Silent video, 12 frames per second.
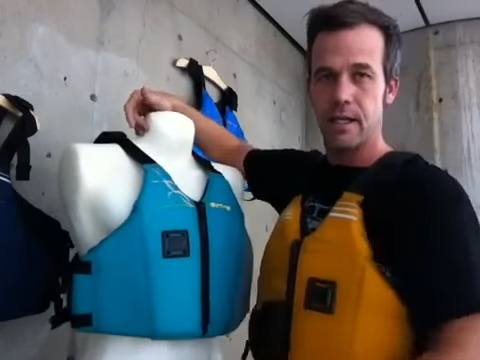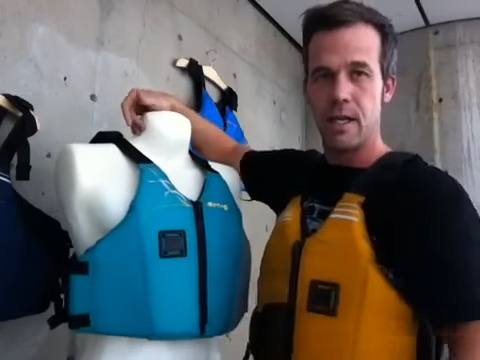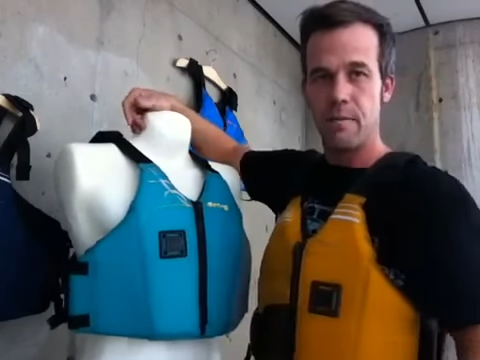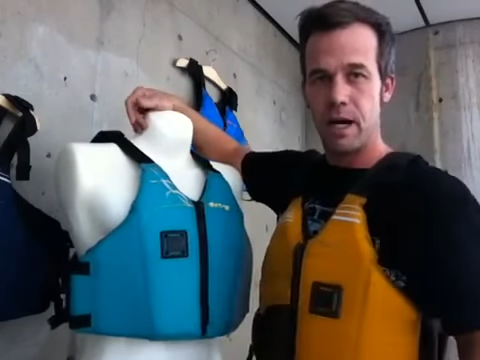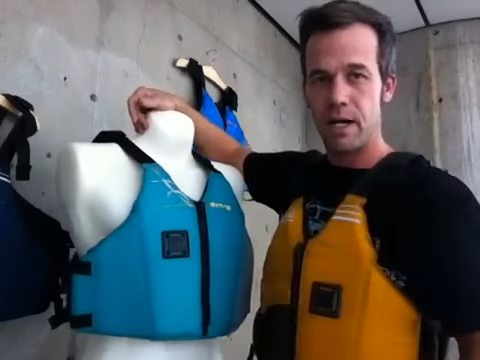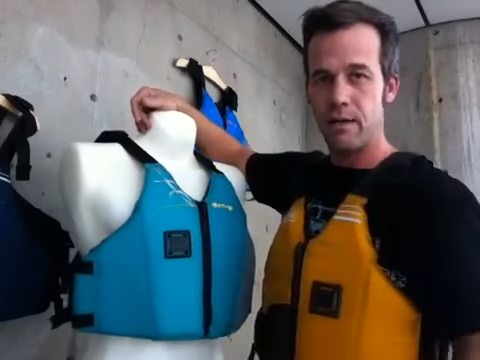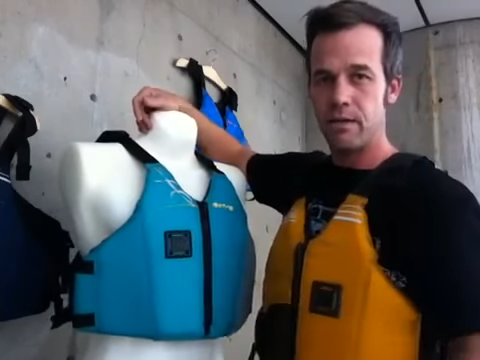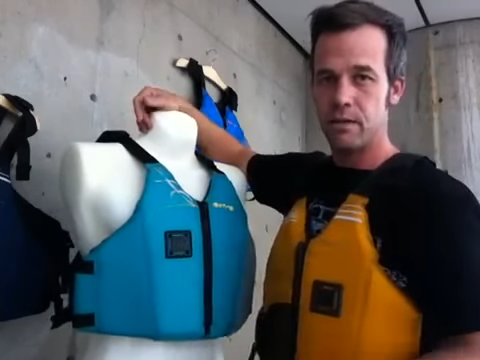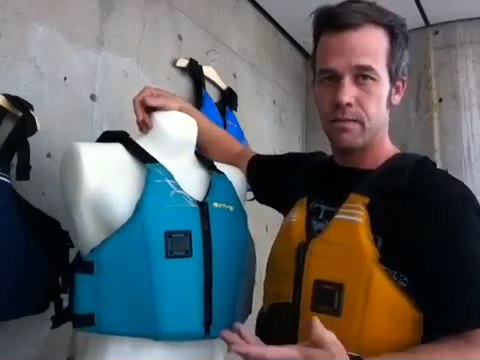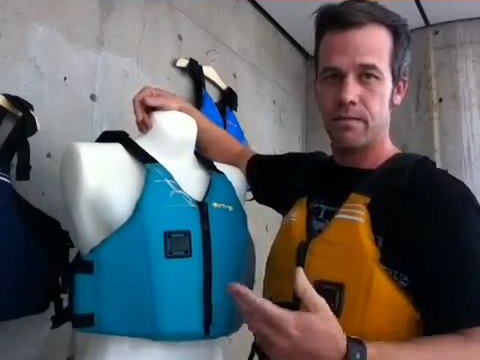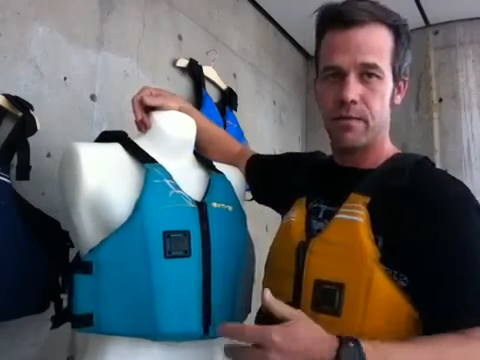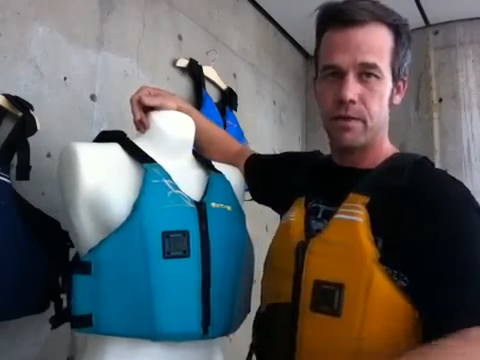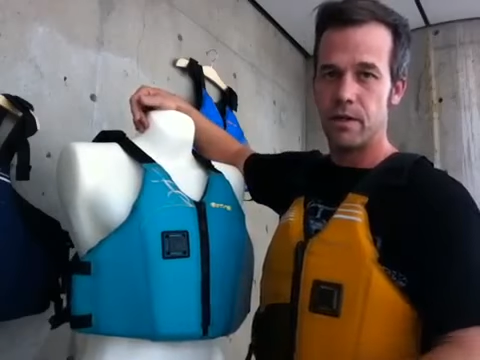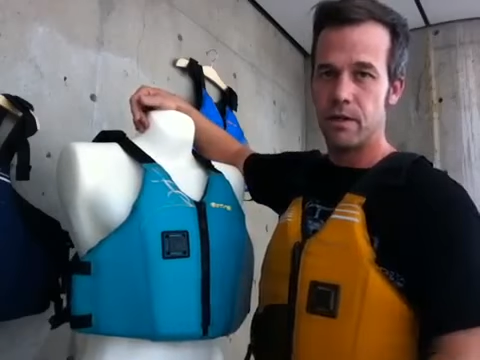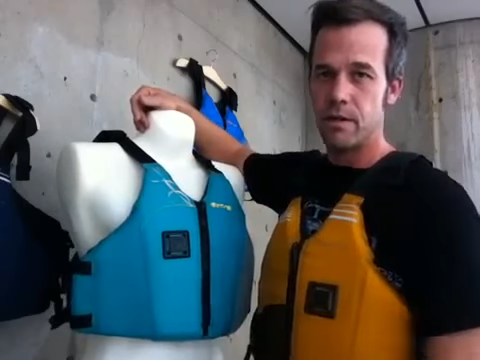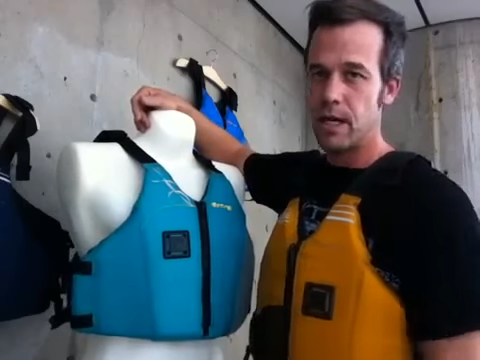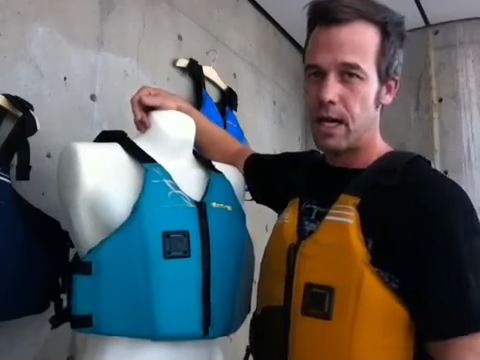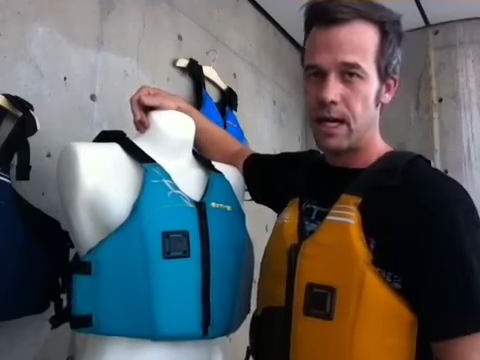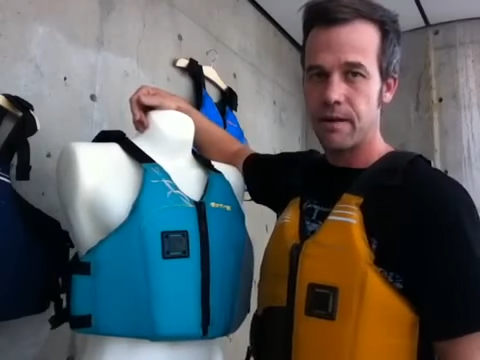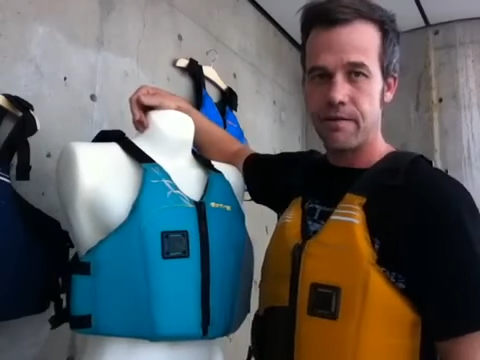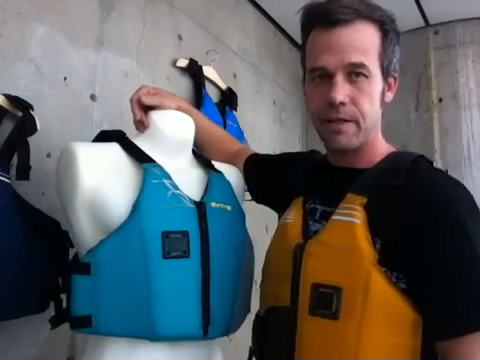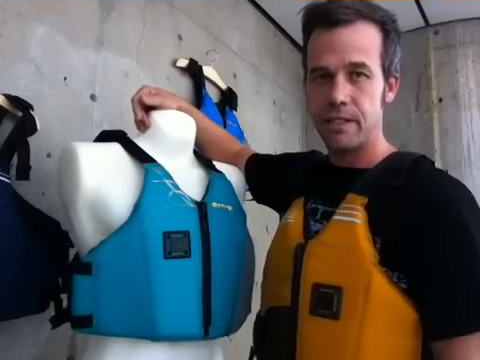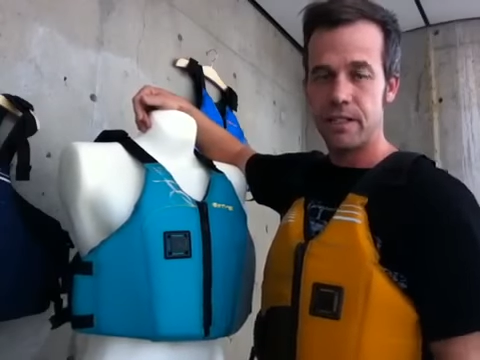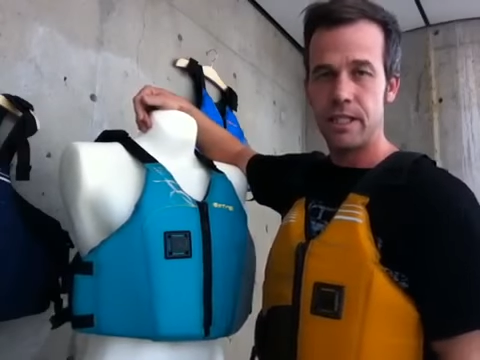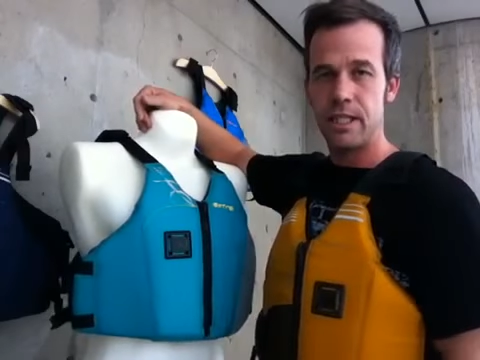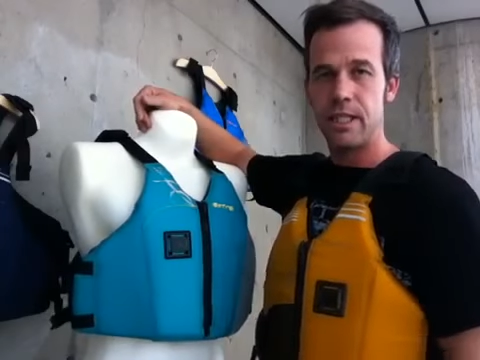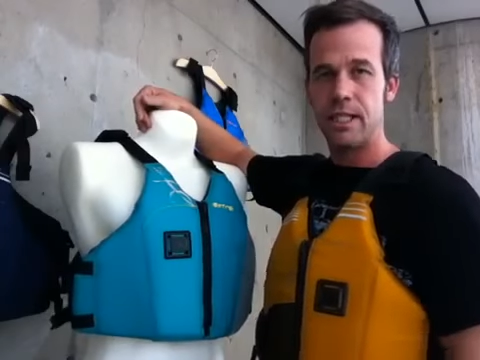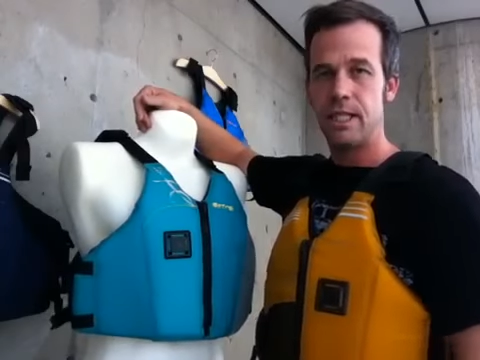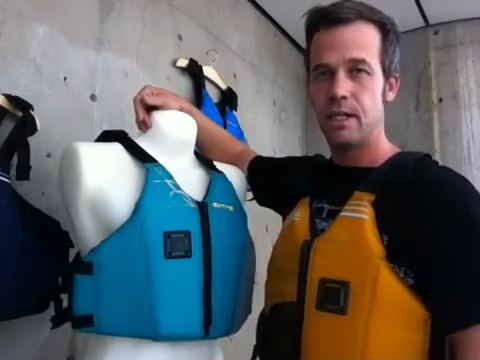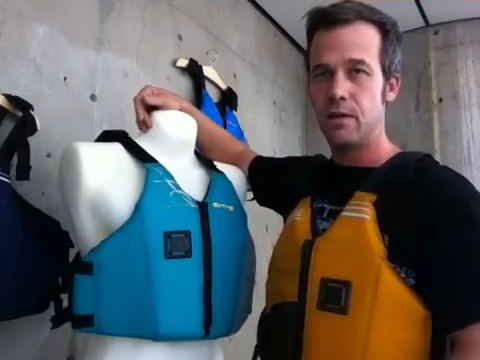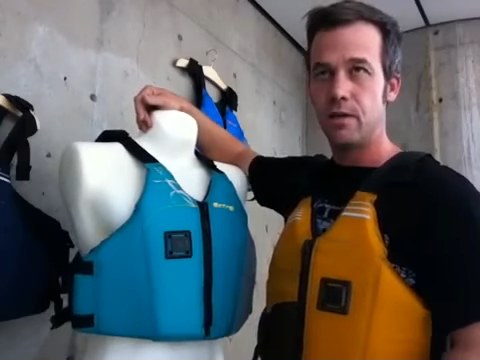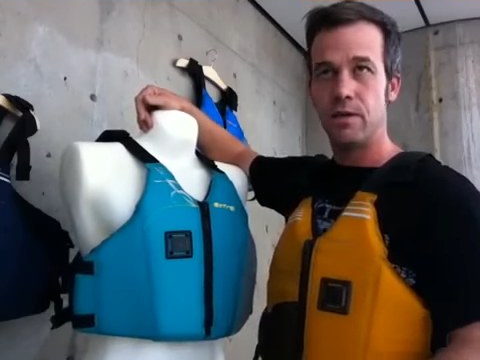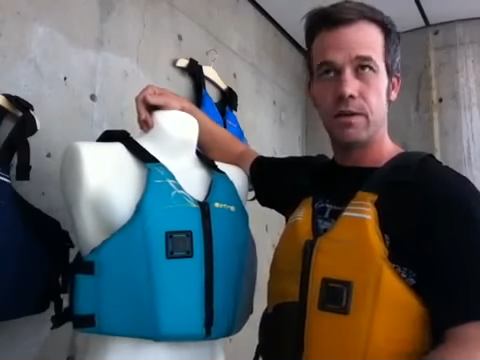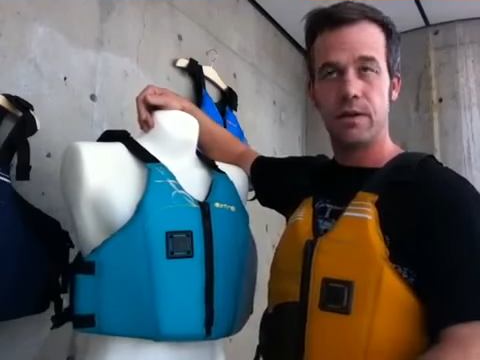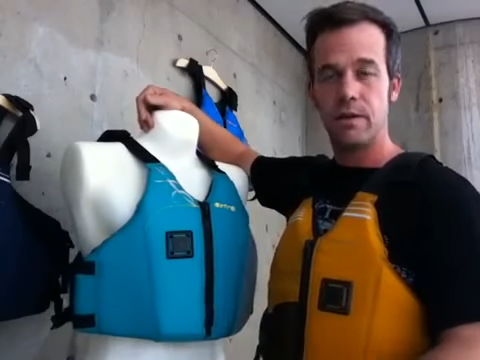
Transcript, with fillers: You might use them for kayak fishing or